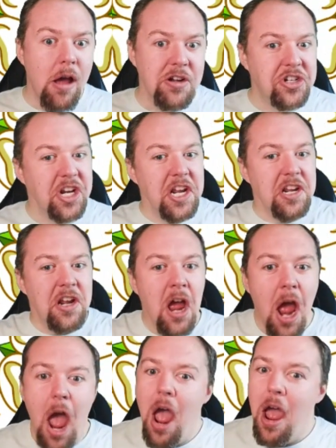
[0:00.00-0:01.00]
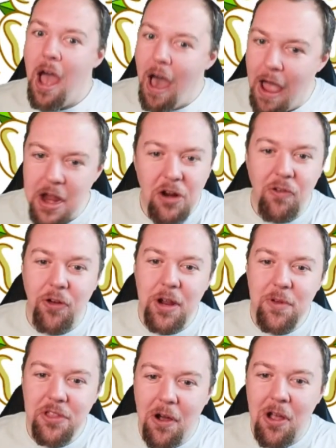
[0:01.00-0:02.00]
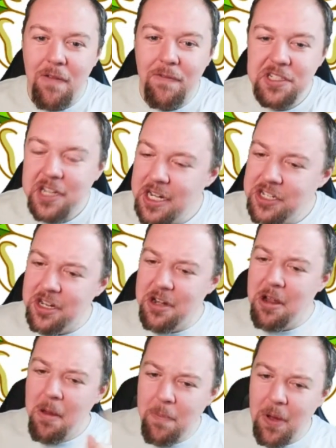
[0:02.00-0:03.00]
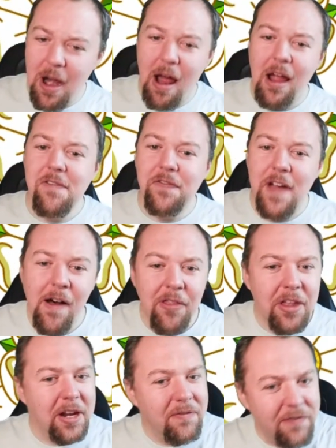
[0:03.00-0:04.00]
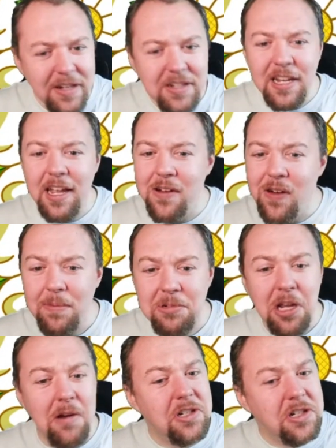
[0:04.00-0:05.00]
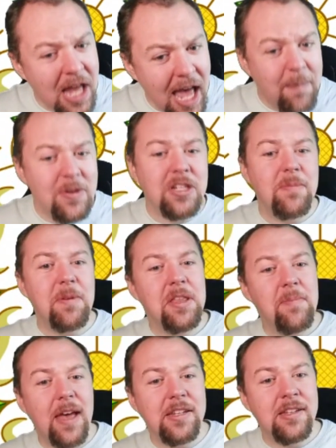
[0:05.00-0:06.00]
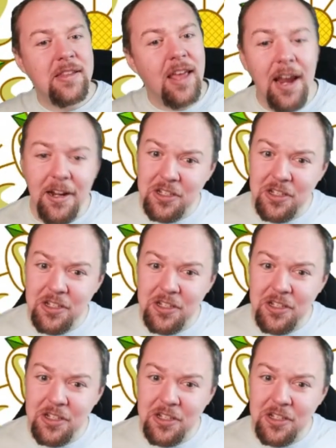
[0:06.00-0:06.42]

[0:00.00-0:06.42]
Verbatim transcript: gee, I agree with your conversation, but I found that investing in crypto just happens to be the best thing.